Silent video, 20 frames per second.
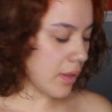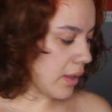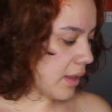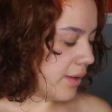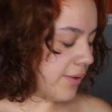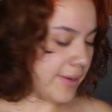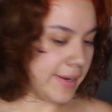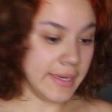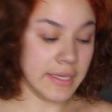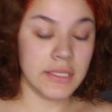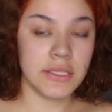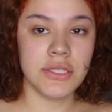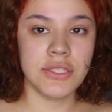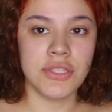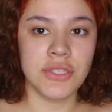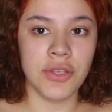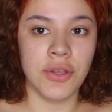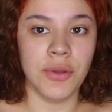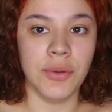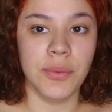Alright,
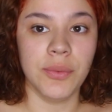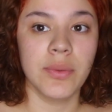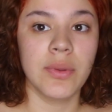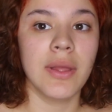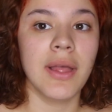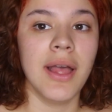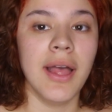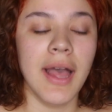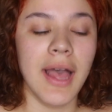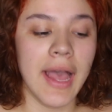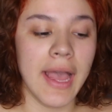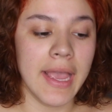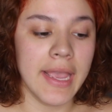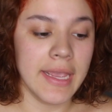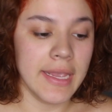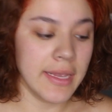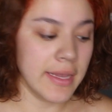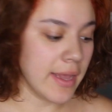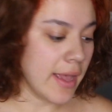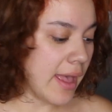so
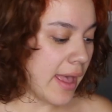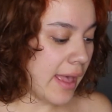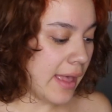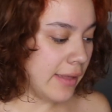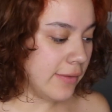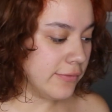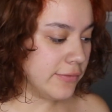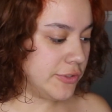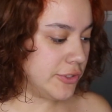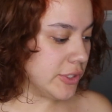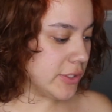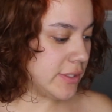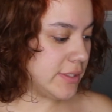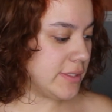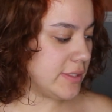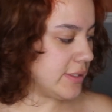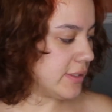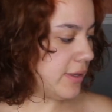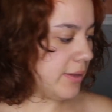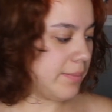I have
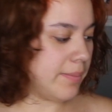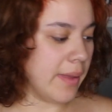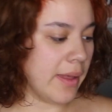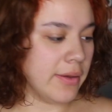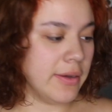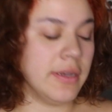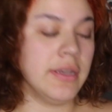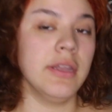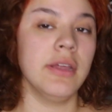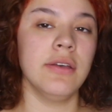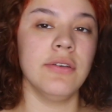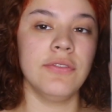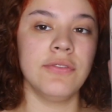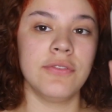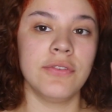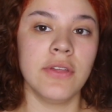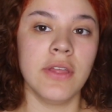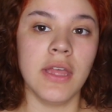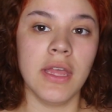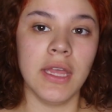just about
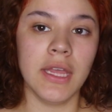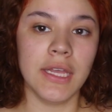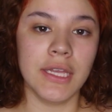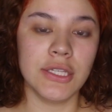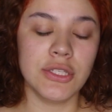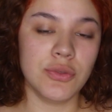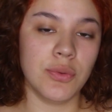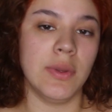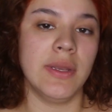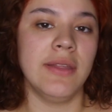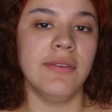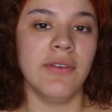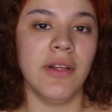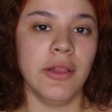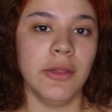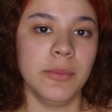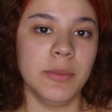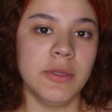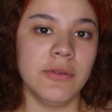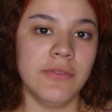enough 20
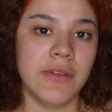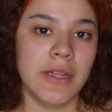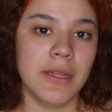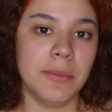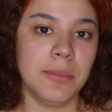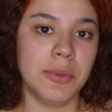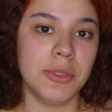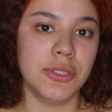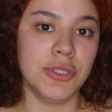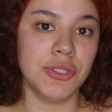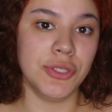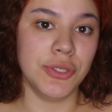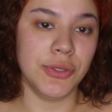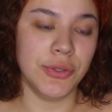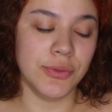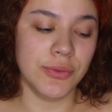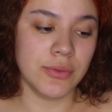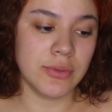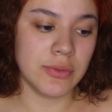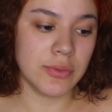volume developer to
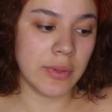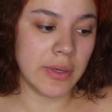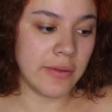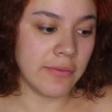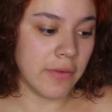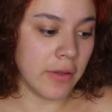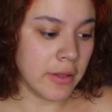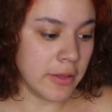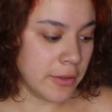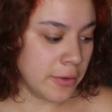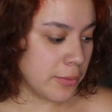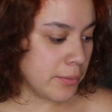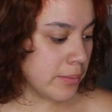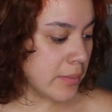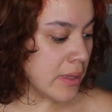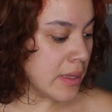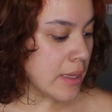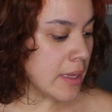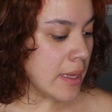use 20 volume,